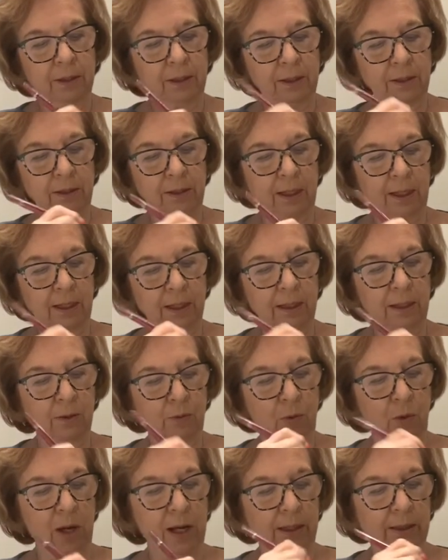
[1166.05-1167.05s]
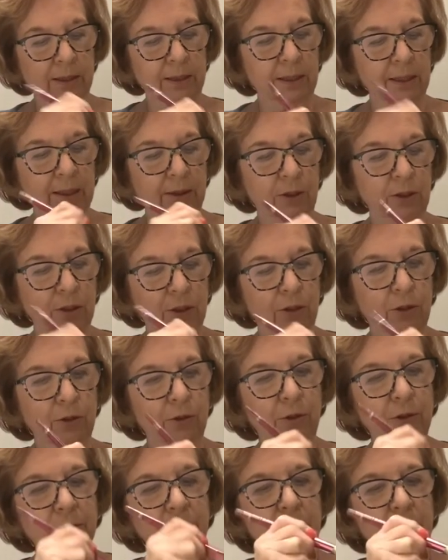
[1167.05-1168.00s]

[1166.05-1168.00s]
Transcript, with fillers: it's taking a while to get the turquoise